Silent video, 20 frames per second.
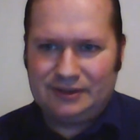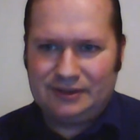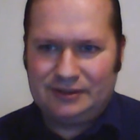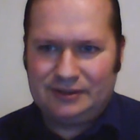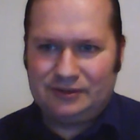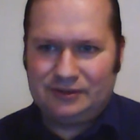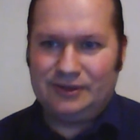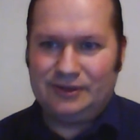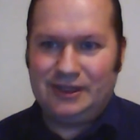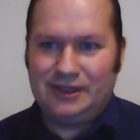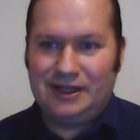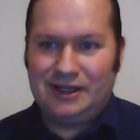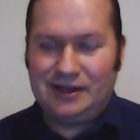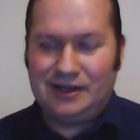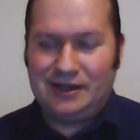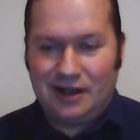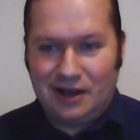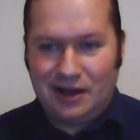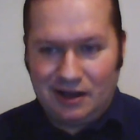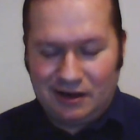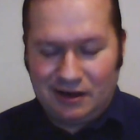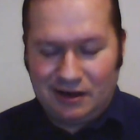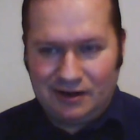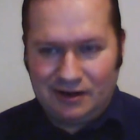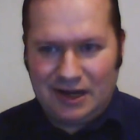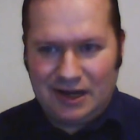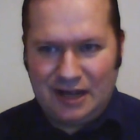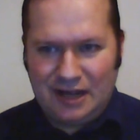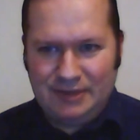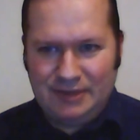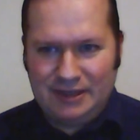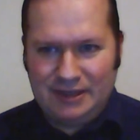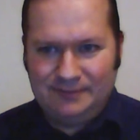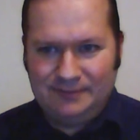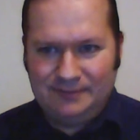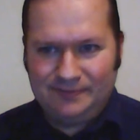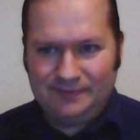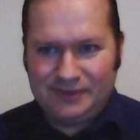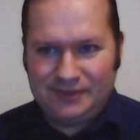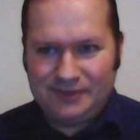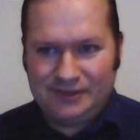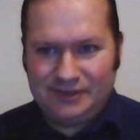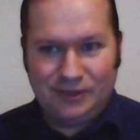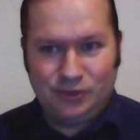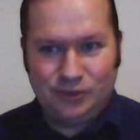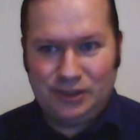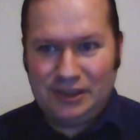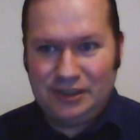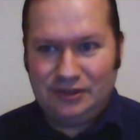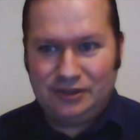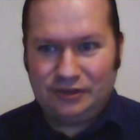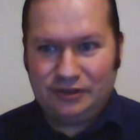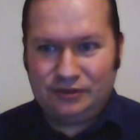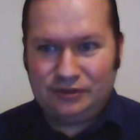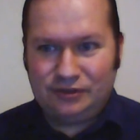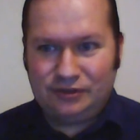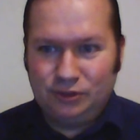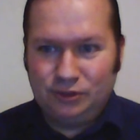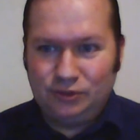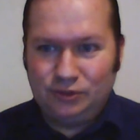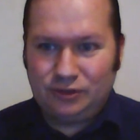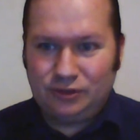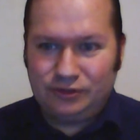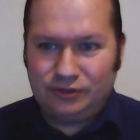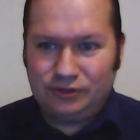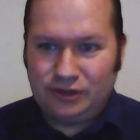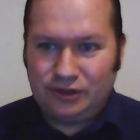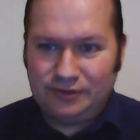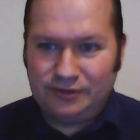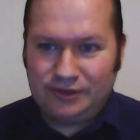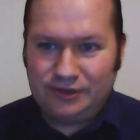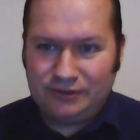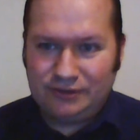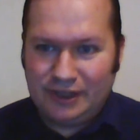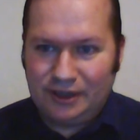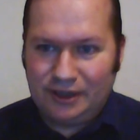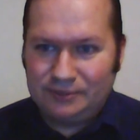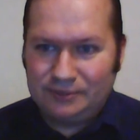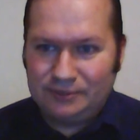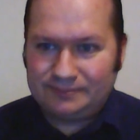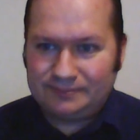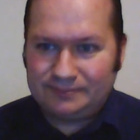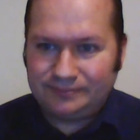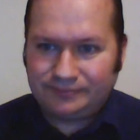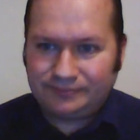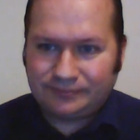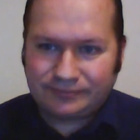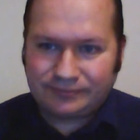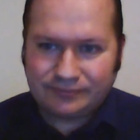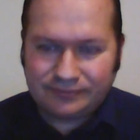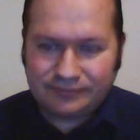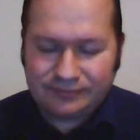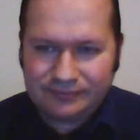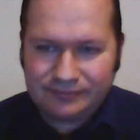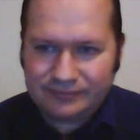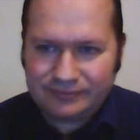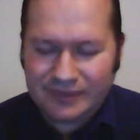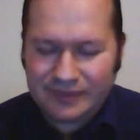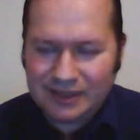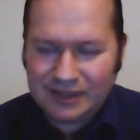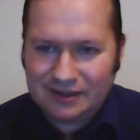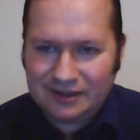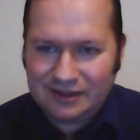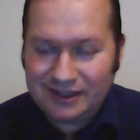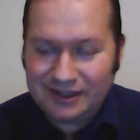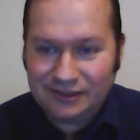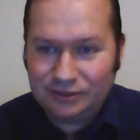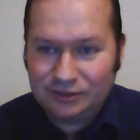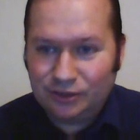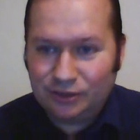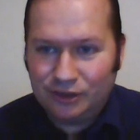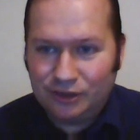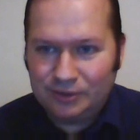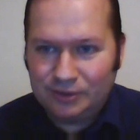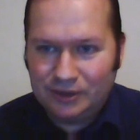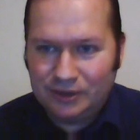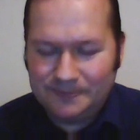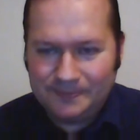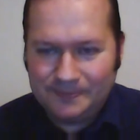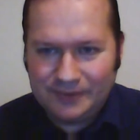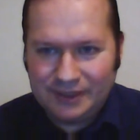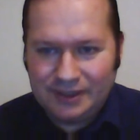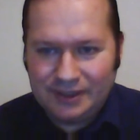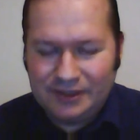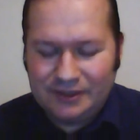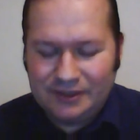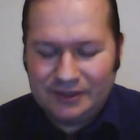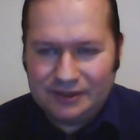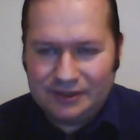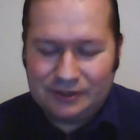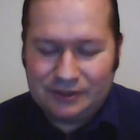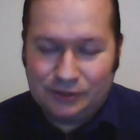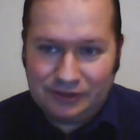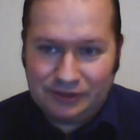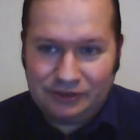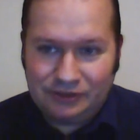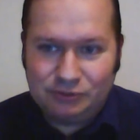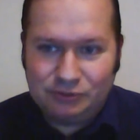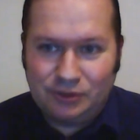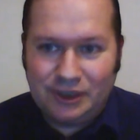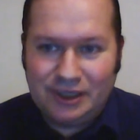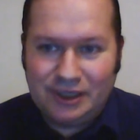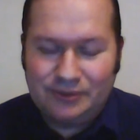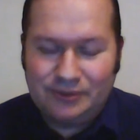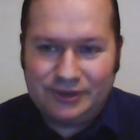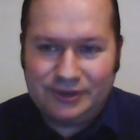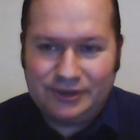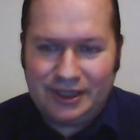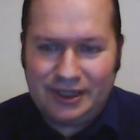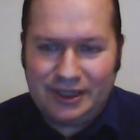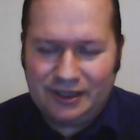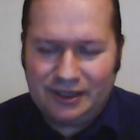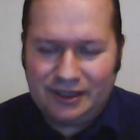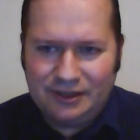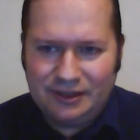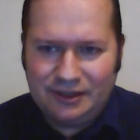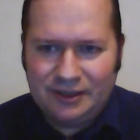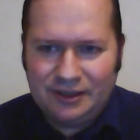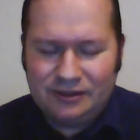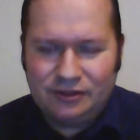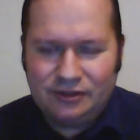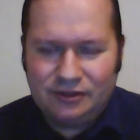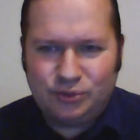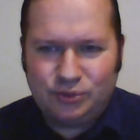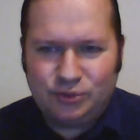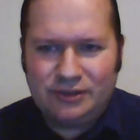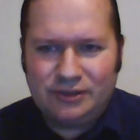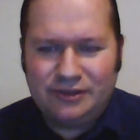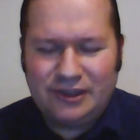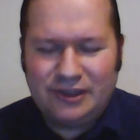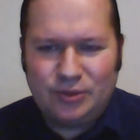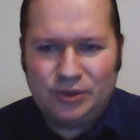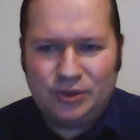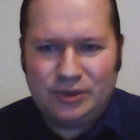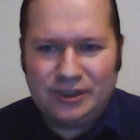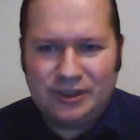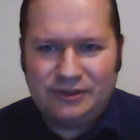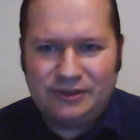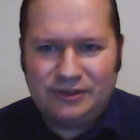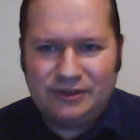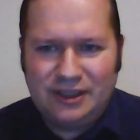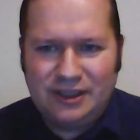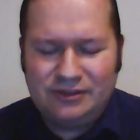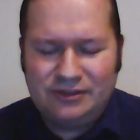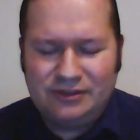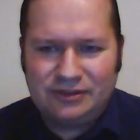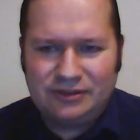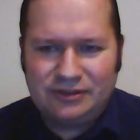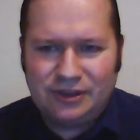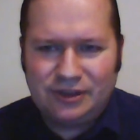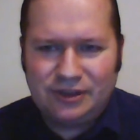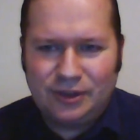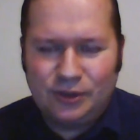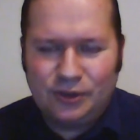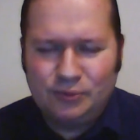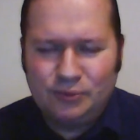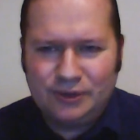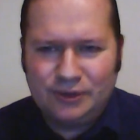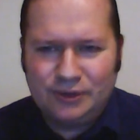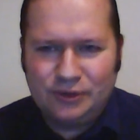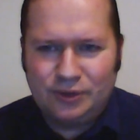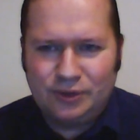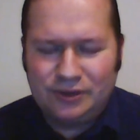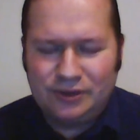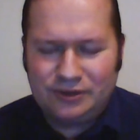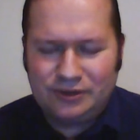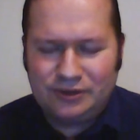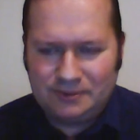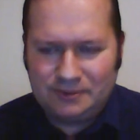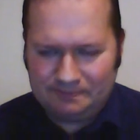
So they're really just pseudo-conservative now. And it's horrible. So this is why I'm saying the Sweden Democrats needs their own majority.